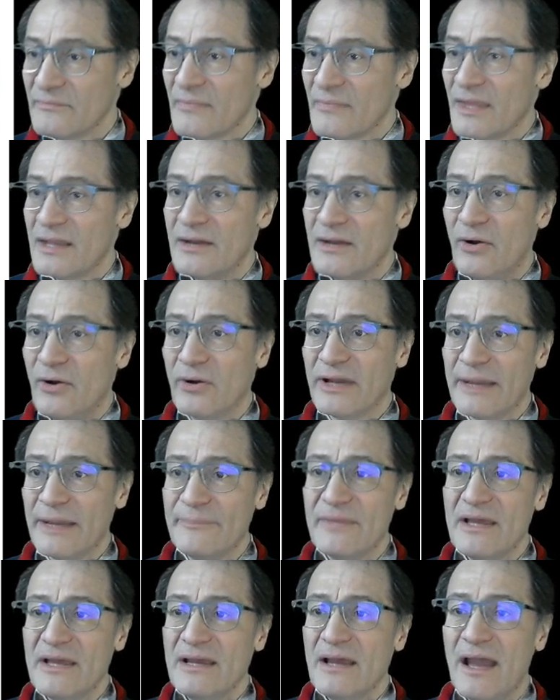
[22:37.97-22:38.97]
Okay,
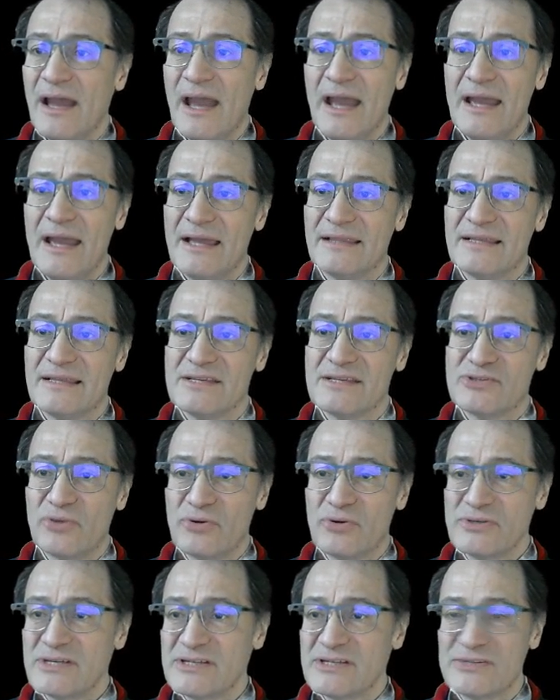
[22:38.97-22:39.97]
the
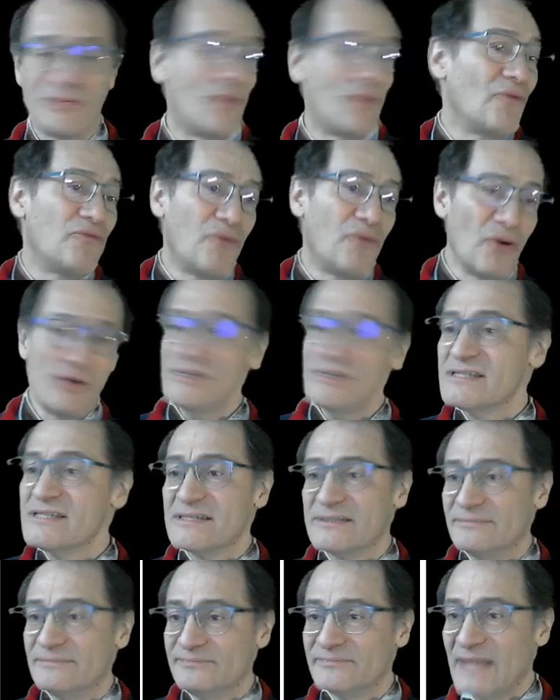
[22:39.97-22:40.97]
sources of faults,
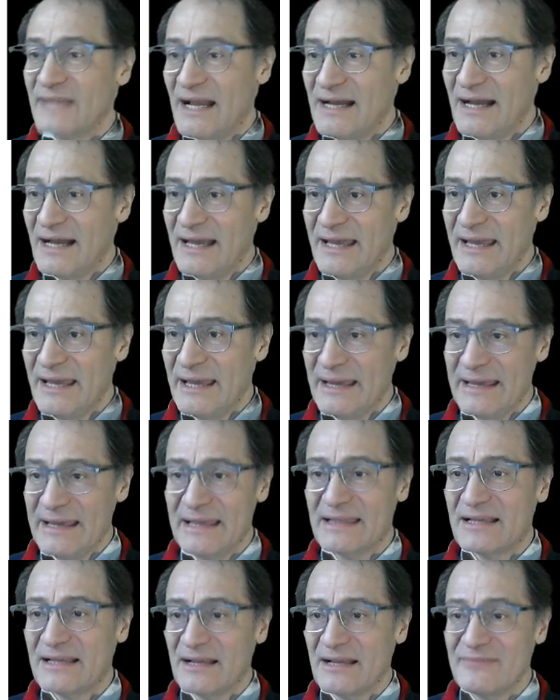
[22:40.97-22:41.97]
it
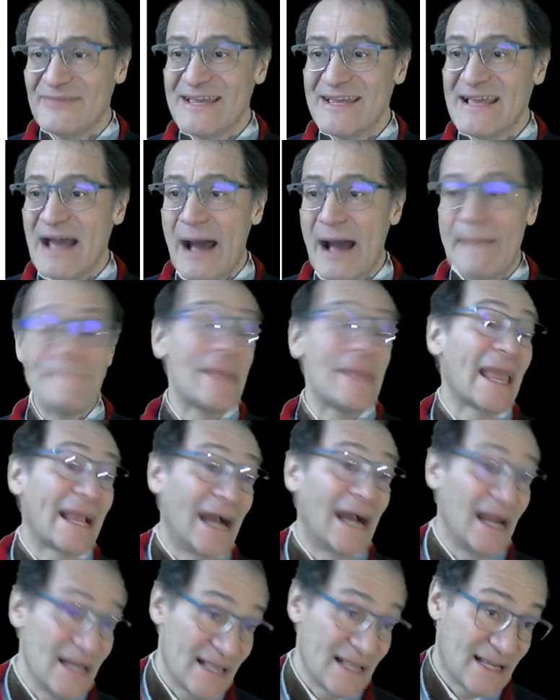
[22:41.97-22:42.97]
can be a
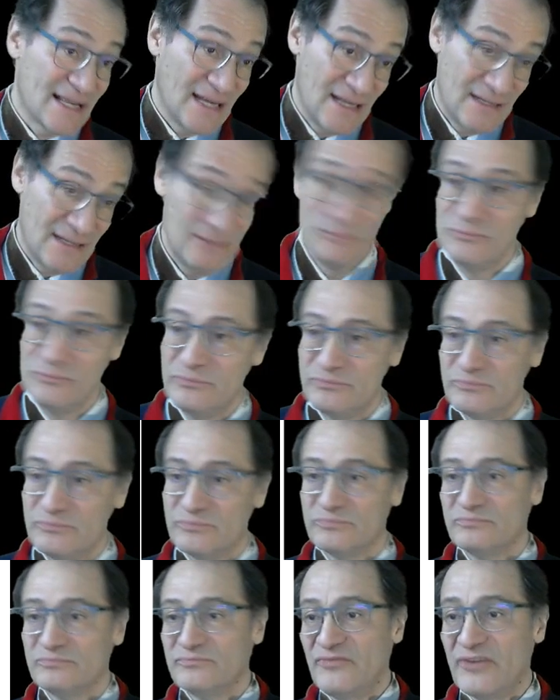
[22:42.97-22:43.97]
mechanical,
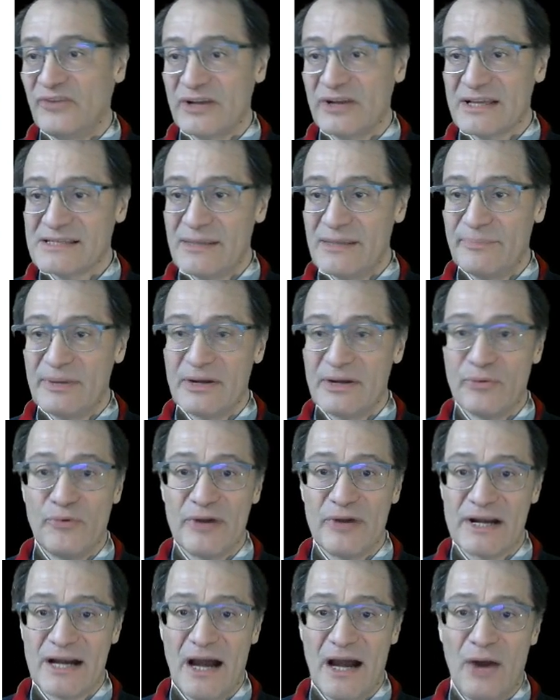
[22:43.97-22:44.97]
for example, wear
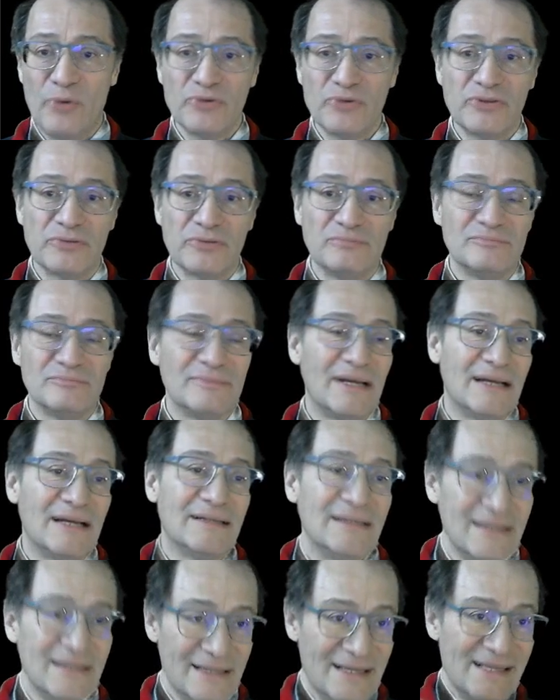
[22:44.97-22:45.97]
out.
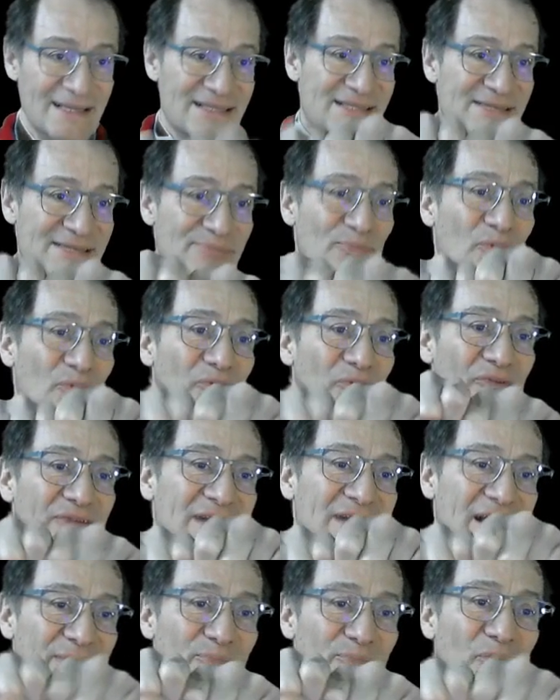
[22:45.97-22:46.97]
It's moving
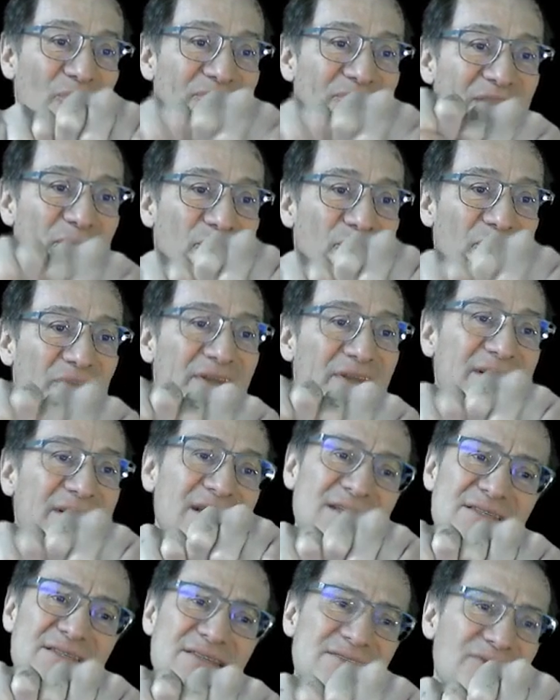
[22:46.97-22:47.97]
and moving, working, and
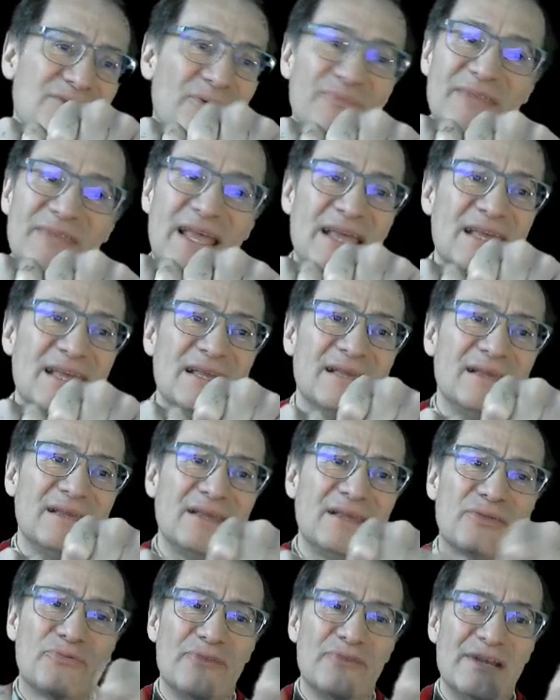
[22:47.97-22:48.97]
someday it
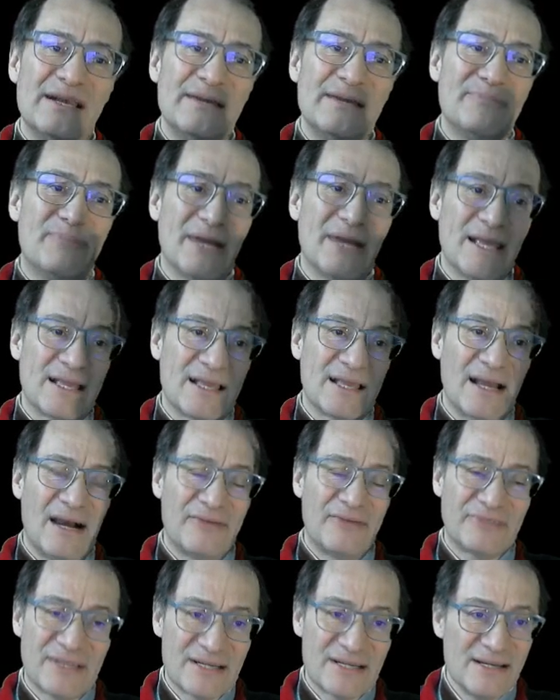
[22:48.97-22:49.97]
will break
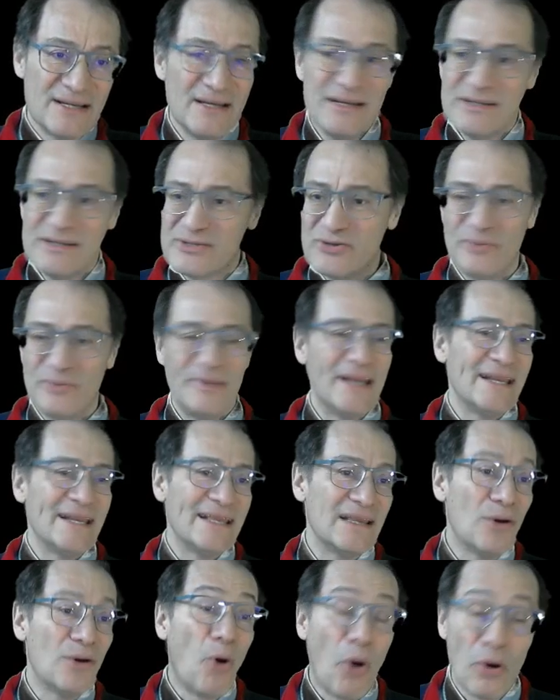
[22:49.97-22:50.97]
after so many
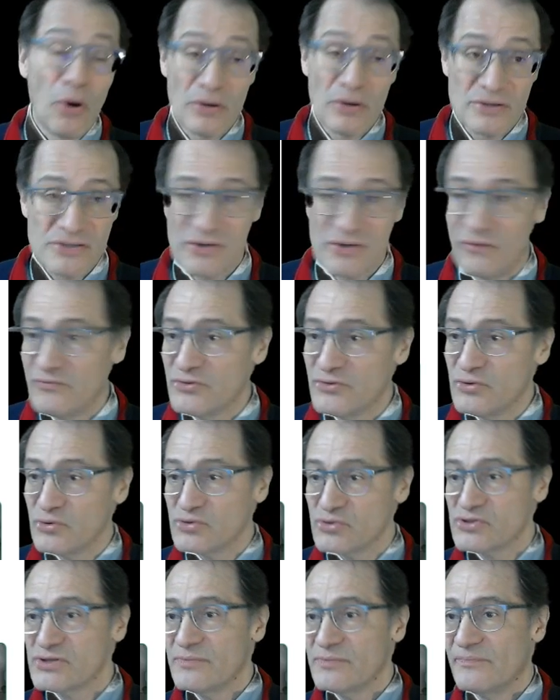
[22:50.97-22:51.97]
hours of
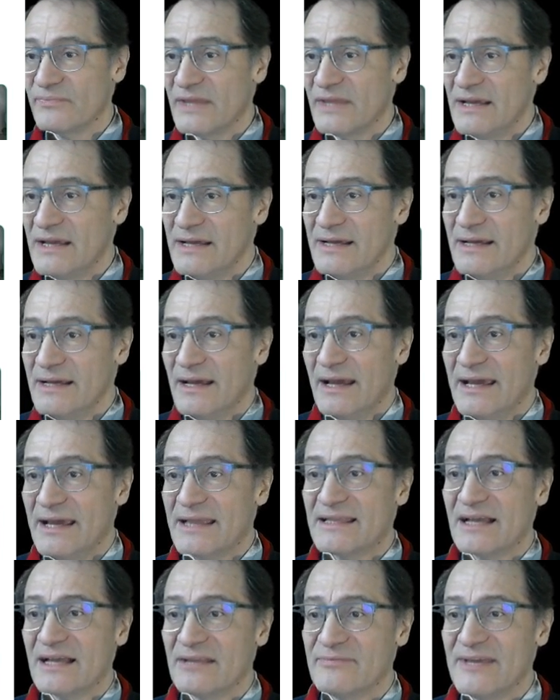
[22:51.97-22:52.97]
use. It
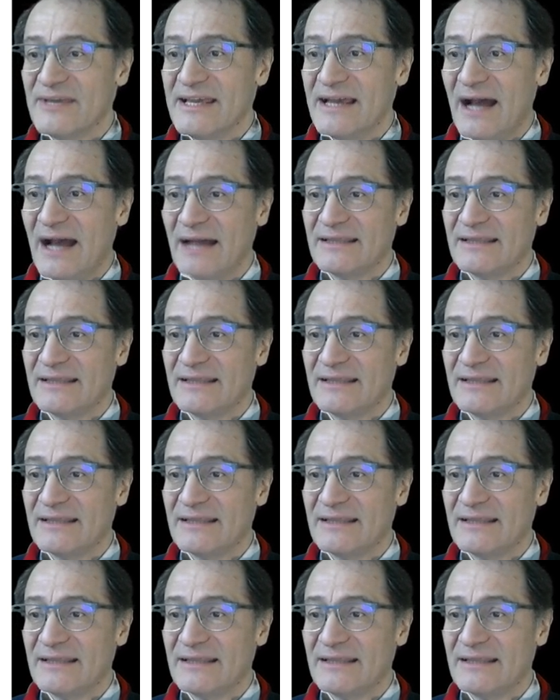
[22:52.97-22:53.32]
can be a